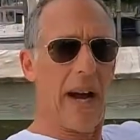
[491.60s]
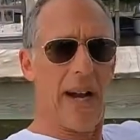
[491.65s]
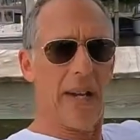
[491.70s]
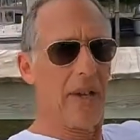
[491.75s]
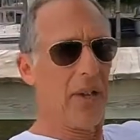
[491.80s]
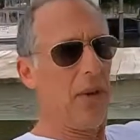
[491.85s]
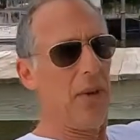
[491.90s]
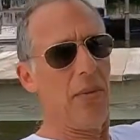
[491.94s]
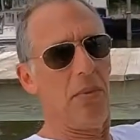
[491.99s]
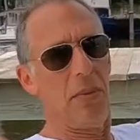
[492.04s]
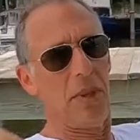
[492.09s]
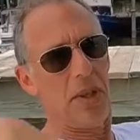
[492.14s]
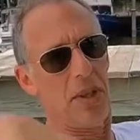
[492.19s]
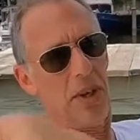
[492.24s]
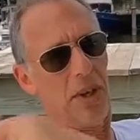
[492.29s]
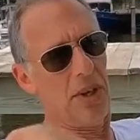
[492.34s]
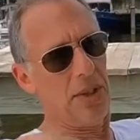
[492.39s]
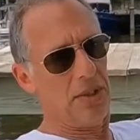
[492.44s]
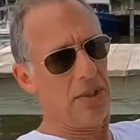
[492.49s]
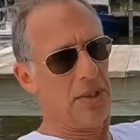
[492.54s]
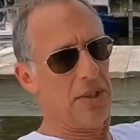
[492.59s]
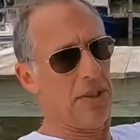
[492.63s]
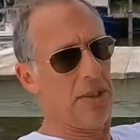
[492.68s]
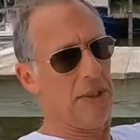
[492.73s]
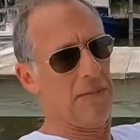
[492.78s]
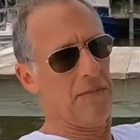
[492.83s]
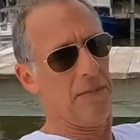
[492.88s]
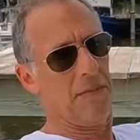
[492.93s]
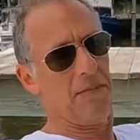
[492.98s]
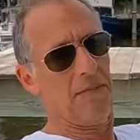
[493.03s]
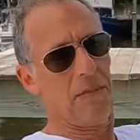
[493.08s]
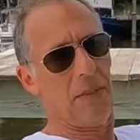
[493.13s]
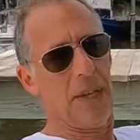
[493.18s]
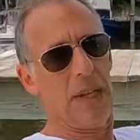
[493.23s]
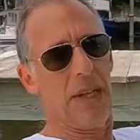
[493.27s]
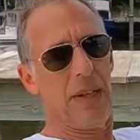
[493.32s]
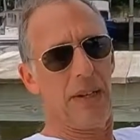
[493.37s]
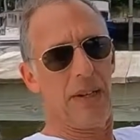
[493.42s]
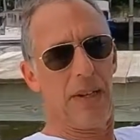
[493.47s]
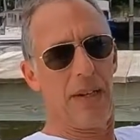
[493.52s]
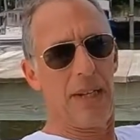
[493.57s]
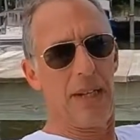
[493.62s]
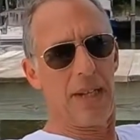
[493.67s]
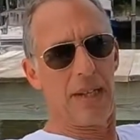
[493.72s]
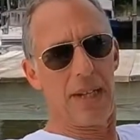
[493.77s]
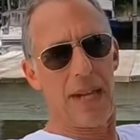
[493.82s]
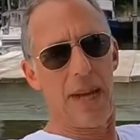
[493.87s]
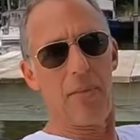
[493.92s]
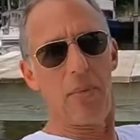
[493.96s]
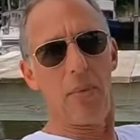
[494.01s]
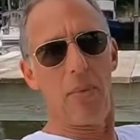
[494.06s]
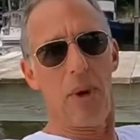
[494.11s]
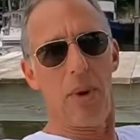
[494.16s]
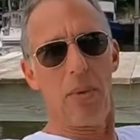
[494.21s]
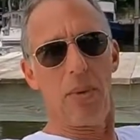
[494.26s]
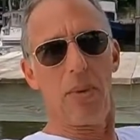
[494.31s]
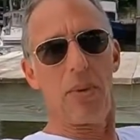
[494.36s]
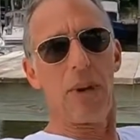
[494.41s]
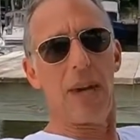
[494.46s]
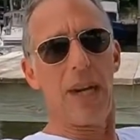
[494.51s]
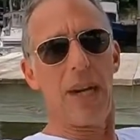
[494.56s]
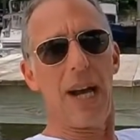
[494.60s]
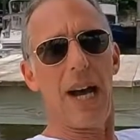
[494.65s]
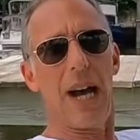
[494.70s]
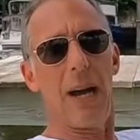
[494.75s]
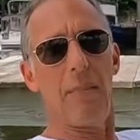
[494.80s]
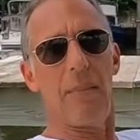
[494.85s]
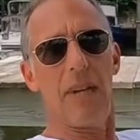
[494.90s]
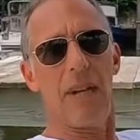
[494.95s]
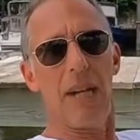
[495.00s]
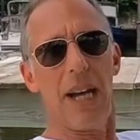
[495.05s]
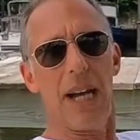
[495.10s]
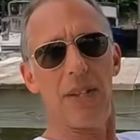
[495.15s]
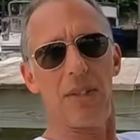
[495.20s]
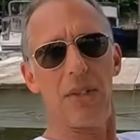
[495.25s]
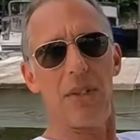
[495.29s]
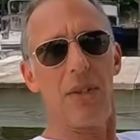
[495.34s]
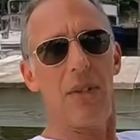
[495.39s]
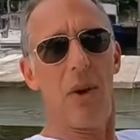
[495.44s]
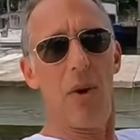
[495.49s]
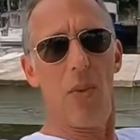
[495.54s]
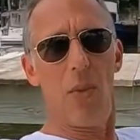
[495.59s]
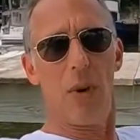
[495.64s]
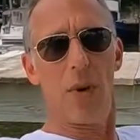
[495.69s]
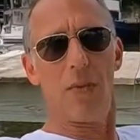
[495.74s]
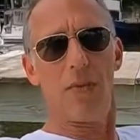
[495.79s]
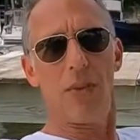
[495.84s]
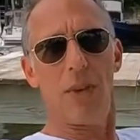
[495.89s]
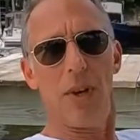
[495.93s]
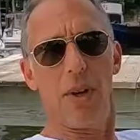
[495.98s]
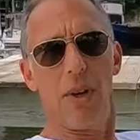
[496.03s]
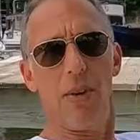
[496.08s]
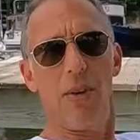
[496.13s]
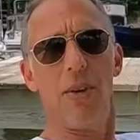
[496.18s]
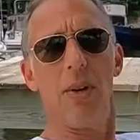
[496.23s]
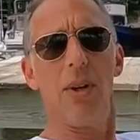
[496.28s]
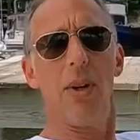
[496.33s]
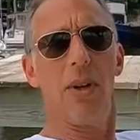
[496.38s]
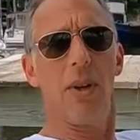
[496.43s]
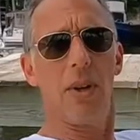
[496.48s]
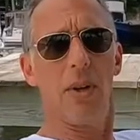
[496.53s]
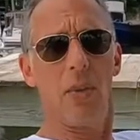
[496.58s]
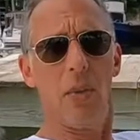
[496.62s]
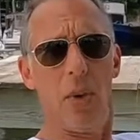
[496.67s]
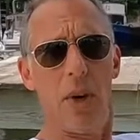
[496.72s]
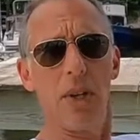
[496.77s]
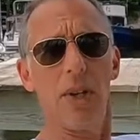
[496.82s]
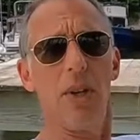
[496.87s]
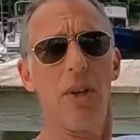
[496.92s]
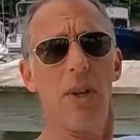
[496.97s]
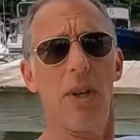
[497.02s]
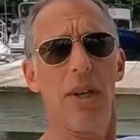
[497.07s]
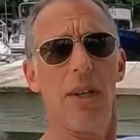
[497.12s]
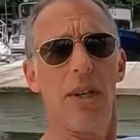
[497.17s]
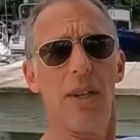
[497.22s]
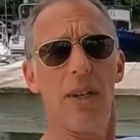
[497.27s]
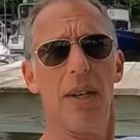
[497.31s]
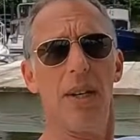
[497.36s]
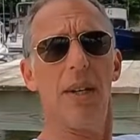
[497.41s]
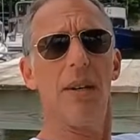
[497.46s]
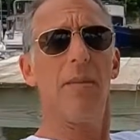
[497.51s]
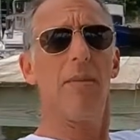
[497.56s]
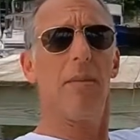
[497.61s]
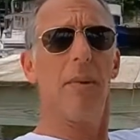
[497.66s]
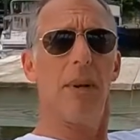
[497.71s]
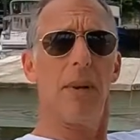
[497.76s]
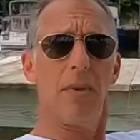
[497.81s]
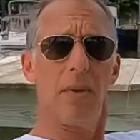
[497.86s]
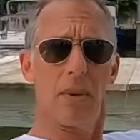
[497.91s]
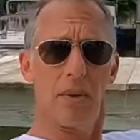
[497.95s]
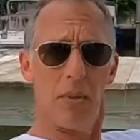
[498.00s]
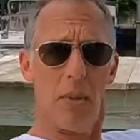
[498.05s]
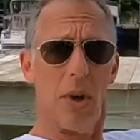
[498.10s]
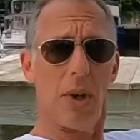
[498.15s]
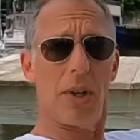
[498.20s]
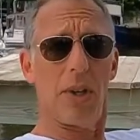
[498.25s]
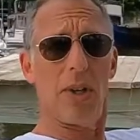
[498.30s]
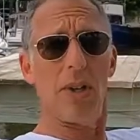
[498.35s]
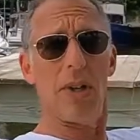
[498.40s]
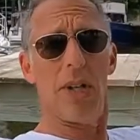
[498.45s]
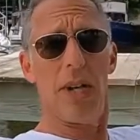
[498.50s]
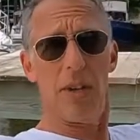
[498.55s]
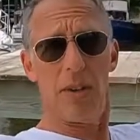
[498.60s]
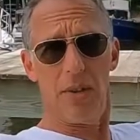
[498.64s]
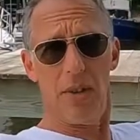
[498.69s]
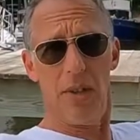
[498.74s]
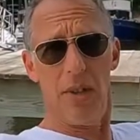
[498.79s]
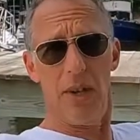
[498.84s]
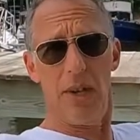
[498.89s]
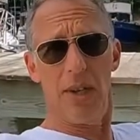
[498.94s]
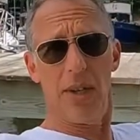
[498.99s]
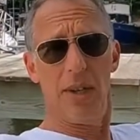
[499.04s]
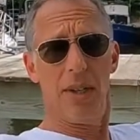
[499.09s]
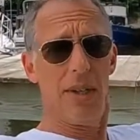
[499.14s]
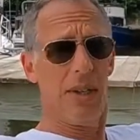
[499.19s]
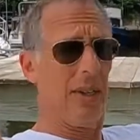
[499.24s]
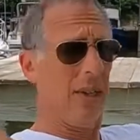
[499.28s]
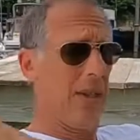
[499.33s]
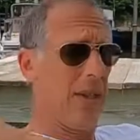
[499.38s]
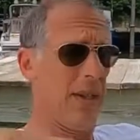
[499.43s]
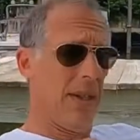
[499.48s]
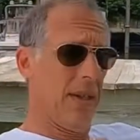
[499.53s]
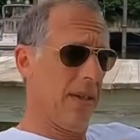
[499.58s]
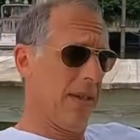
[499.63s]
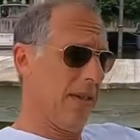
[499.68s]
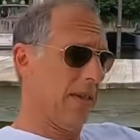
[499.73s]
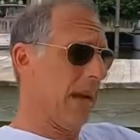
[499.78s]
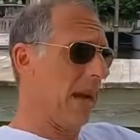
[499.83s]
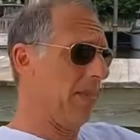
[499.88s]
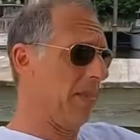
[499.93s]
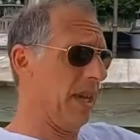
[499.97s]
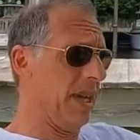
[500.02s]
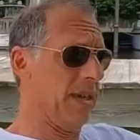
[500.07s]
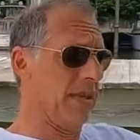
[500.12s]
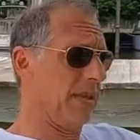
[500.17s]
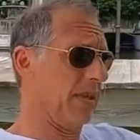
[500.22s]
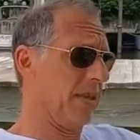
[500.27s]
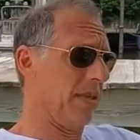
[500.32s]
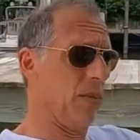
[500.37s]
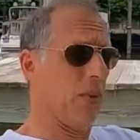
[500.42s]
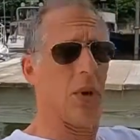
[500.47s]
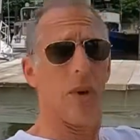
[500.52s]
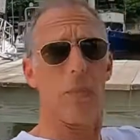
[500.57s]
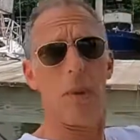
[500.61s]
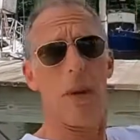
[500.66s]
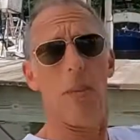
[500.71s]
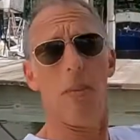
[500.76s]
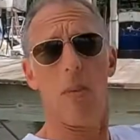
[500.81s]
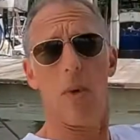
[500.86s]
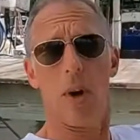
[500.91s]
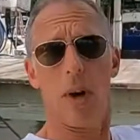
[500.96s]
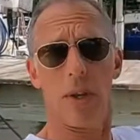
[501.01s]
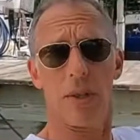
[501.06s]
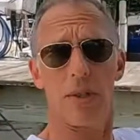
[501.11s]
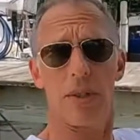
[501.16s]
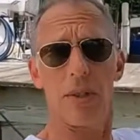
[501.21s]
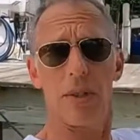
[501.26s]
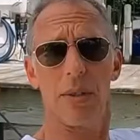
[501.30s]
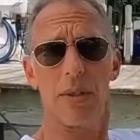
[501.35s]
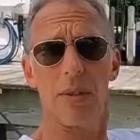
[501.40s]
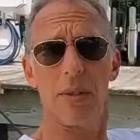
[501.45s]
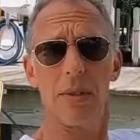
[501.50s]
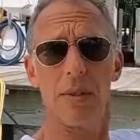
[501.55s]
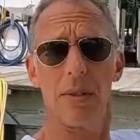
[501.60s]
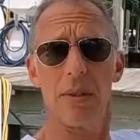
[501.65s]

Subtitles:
I knew, because in the example where we were getting high PS and no water flow on the one unit, but it was working on the other unit, that means the water pump works.